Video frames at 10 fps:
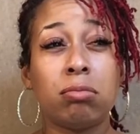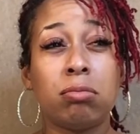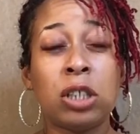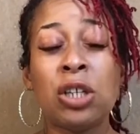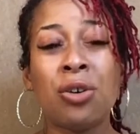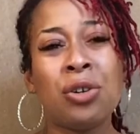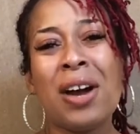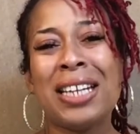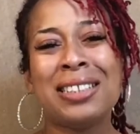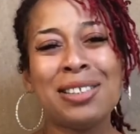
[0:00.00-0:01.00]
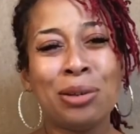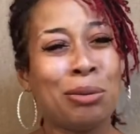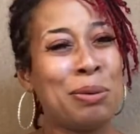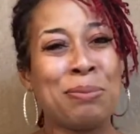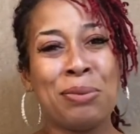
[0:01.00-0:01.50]
you don't know how to deal
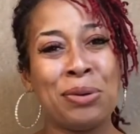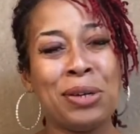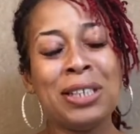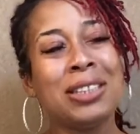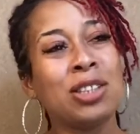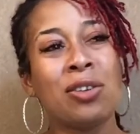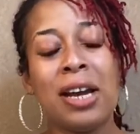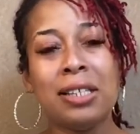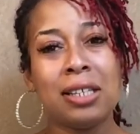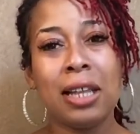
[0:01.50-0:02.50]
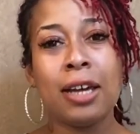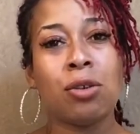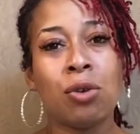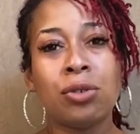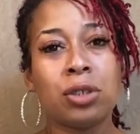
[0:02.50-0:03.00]
with people. It's just crazy. Like,
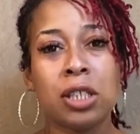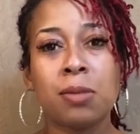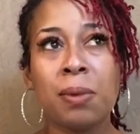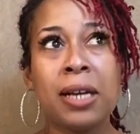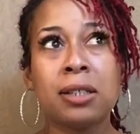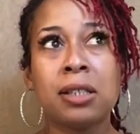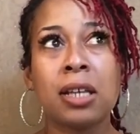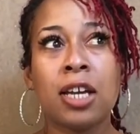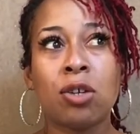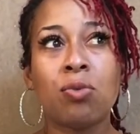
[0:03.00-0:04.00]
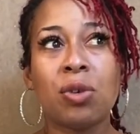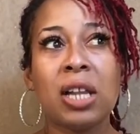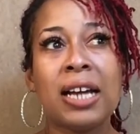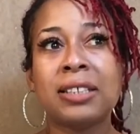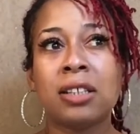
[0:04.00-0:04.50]
you go to these places and you
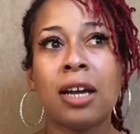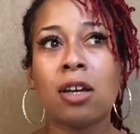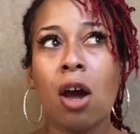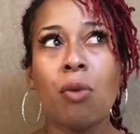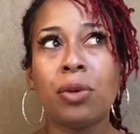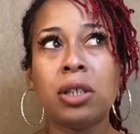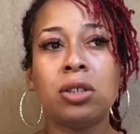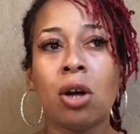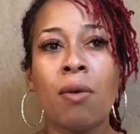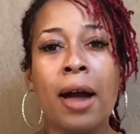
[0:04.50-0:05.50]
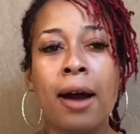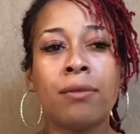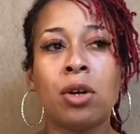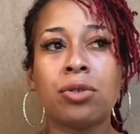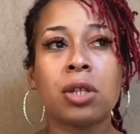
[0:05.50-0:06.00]
realize like y'all really don't have
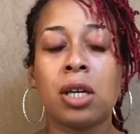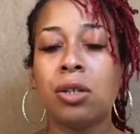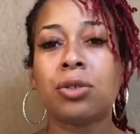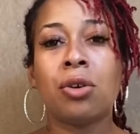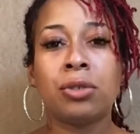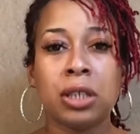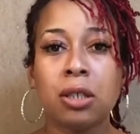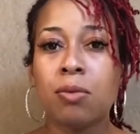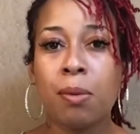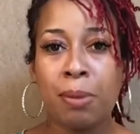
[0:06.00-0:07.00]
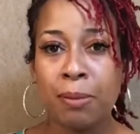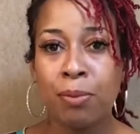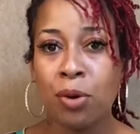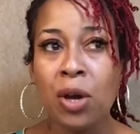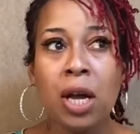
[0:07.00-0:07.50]
no skills on dealing with
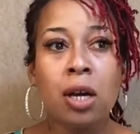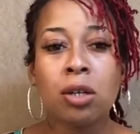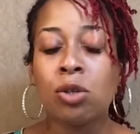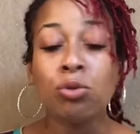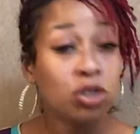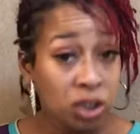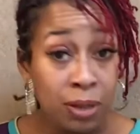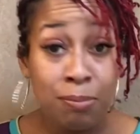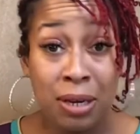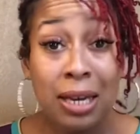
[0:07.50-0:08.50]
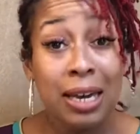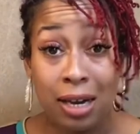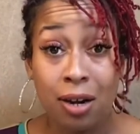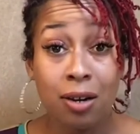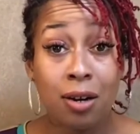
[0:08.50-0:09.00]
people. You shouldn't be
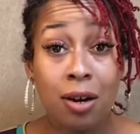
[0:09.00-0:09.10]
here.